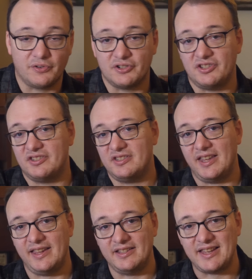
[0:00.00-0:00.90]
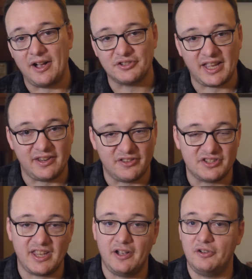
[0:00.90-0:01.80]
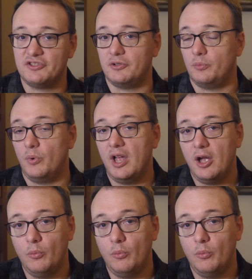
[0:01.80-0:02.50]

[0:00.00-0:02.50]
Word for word: versus stays outside of the cells and